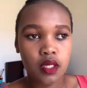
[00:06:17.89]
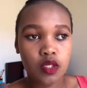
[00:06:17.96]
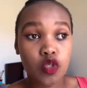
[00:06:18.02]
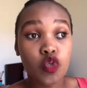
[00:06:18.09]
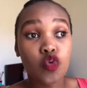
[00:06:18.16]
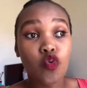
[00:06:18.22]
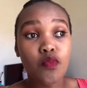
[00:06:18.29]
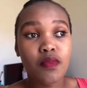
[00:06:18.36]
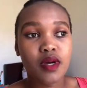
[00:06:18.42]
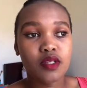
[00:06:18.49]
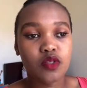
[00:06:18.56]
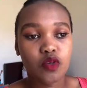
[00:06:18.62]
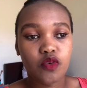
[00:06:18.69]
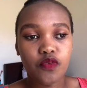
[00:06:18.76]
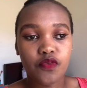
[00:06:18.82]
too much
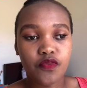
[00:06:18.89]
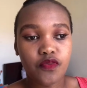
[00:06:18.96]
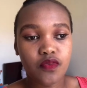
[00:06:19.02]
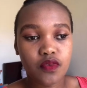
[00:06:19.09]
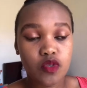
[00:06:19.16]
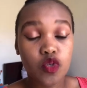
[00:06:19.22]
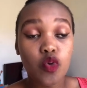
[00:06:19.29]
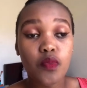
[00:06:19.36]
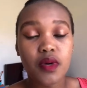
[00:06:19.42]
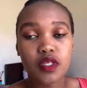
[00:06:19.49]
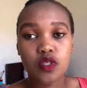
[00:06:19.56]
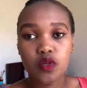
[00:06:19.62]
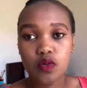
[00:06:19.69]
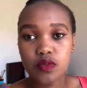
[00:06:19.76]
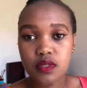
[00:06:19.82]
of too much
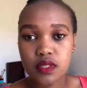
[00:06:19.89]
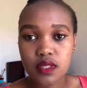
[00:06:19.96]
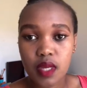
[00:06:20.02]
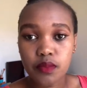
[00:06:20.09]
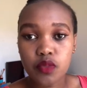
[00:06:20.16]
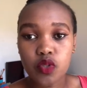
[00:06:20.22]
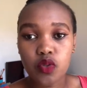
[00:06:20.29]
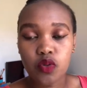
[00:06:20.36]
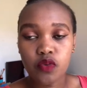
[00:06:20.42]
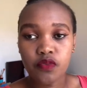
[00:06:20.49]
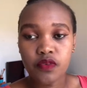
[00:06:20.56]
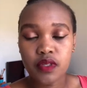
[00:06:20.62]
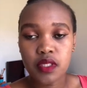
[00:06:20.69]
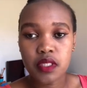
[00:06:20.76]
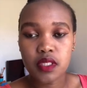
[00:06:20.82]
consumption of
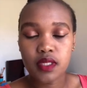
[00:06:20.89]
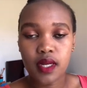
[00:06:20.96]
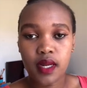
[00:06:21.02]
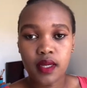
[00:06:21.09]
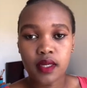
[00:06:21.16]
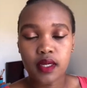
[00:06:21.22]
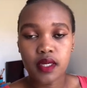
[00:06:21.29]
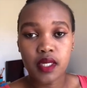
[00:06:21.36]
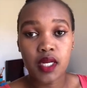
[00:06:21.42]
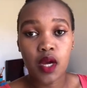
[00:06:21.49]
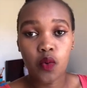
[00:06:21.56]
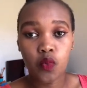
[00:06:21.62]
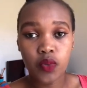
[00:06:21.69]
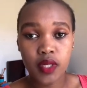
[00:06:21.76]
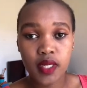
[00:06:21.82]
it like in a
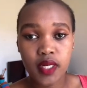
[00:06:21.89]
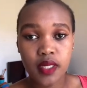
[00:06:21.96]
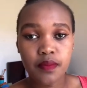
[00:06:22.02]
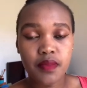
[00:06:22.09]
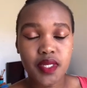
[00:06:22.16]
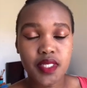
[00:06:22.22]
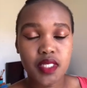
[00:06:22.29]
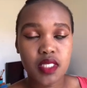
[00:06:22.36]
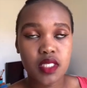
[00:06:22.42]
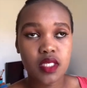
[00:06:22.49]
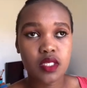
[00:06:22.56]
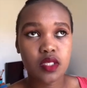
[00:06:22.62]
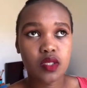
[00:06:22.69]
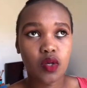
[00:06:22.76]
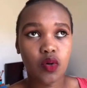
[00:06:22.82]
weekly
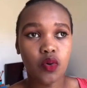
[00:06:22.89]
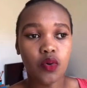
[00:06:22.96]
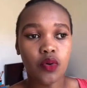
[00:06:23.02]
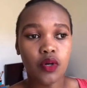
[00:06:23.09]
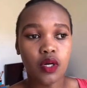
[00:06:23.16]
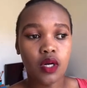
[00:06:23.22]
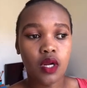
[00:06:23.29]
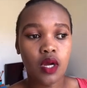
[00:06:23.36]
basis or